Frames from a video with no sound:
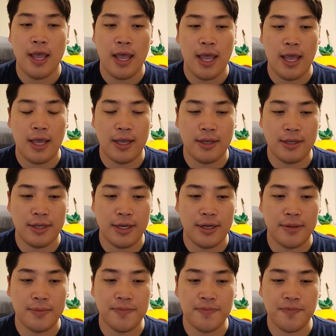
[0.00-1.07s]
and
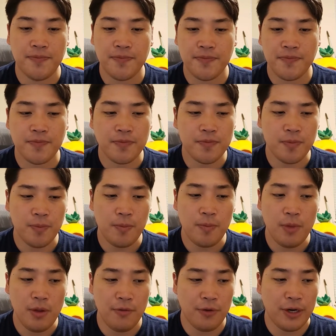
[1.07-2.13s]
um,
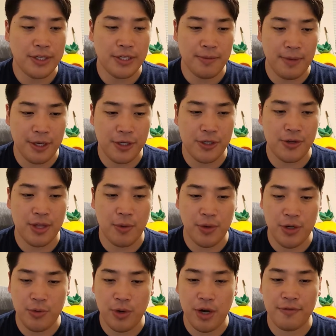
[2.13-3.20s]
for us to make sure that we
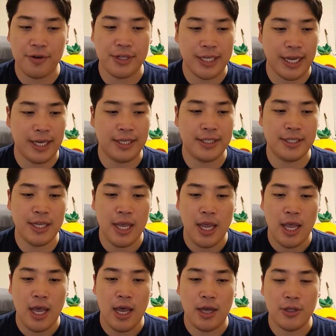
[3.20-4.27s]
do whatever it takes
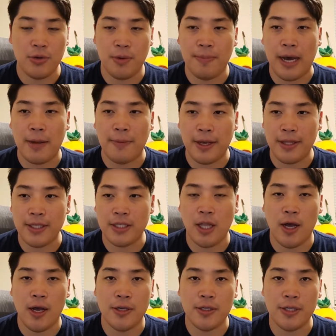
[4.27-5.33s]
uh, to abide by these
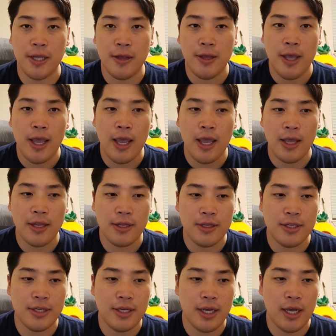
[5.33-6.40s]
laws. And
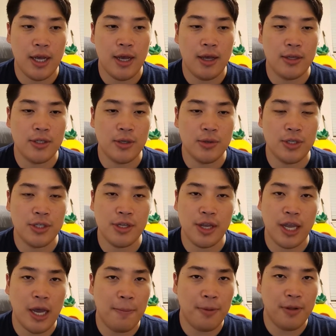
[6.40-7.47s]
uh, so, just a
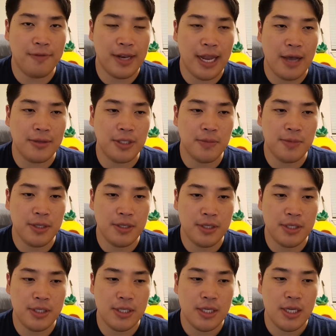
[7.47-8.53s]
couple of
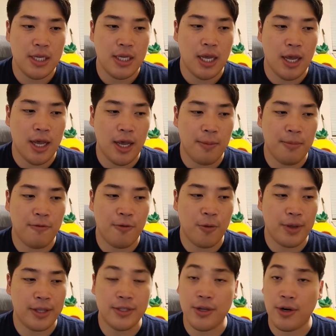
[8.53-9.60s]
announcements uh, before
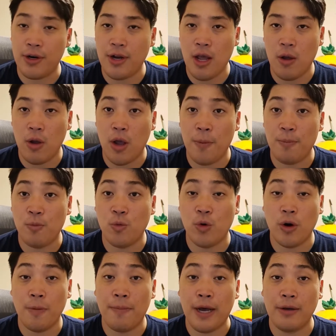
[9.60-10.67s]
we get started. Um,
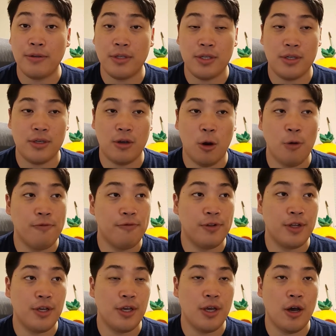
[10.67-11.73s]
we're about
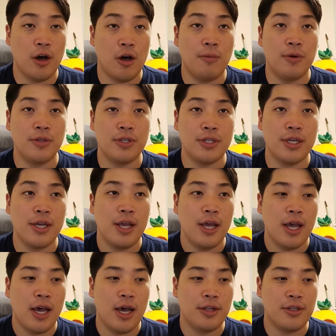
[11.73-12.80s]
hopefully almost
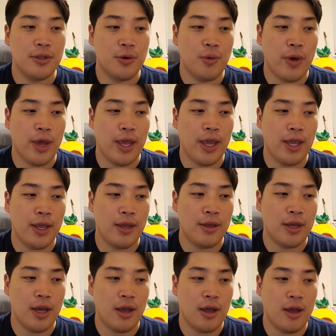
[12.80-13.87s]
uh, to the way
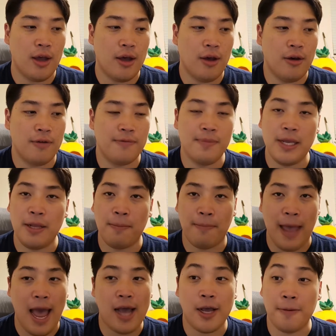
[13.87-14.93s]
of meeting
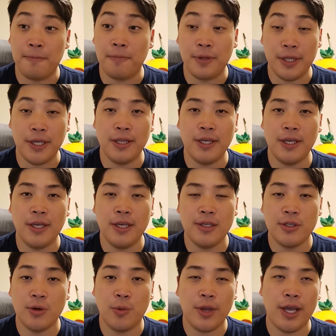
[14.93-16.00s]
back completely.
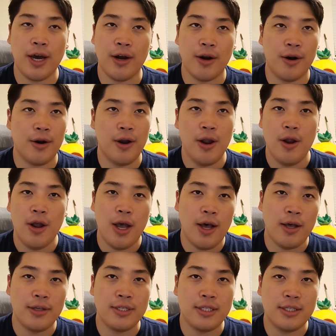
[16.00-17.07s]
So we got our
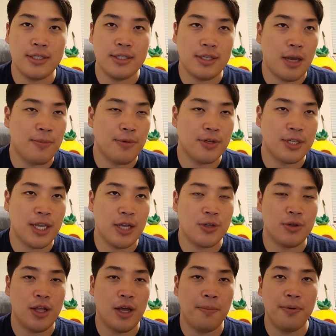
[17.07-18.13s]
uh, summer
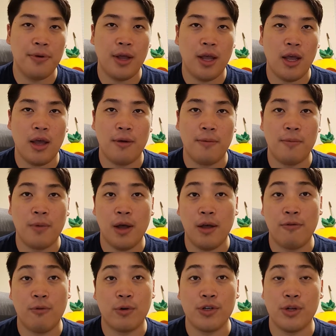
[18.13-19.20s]
schedule up. Um,
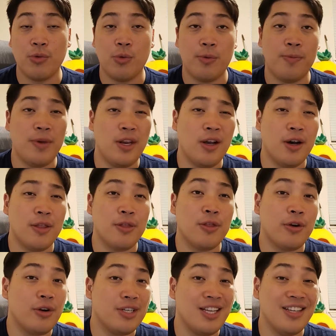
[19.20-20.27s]
unfortunately, we're meeting on
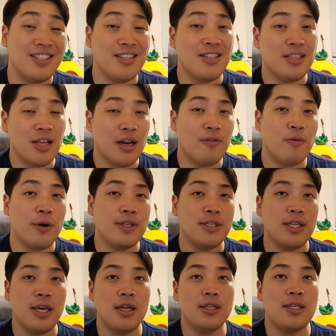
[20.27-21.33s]
Thursdays instead of
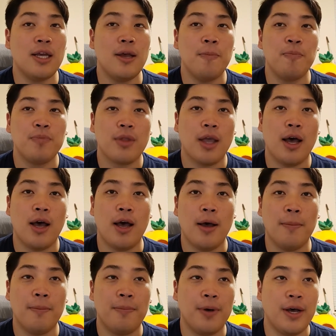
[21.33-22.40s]
Wednesdays.
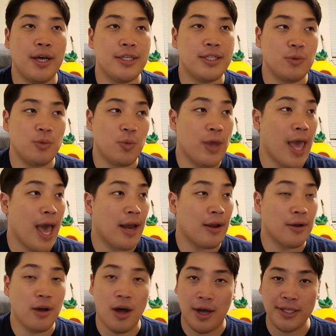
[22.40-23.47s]
Uh, but we had
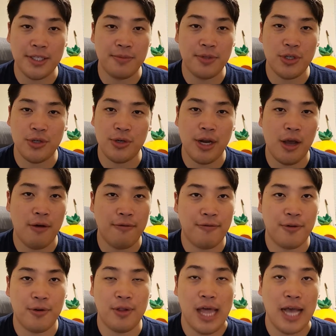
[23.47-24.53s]
an awesome turnout
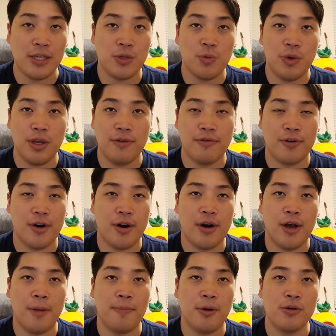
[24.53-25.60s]
for last week for our
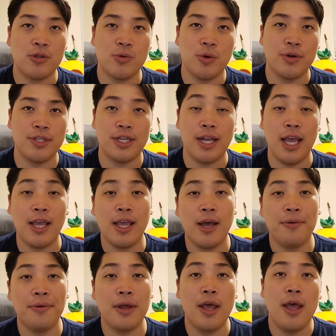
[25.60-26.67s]
uh, post quarantine
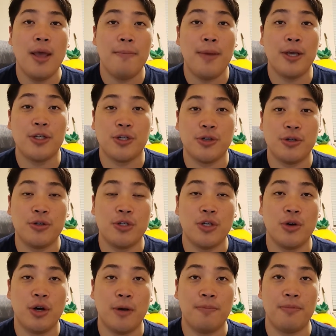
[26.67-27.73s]
hangout. Make sure you
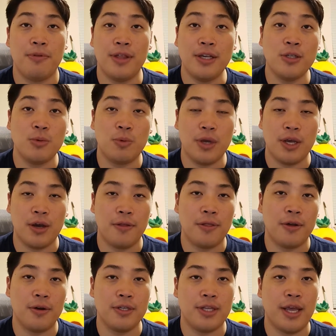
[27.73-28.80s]
show up this week on
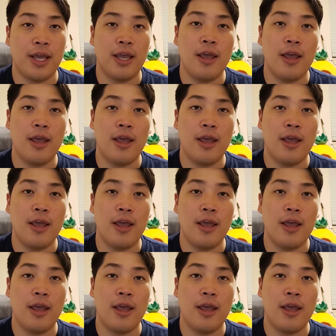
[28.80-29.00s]
Thursday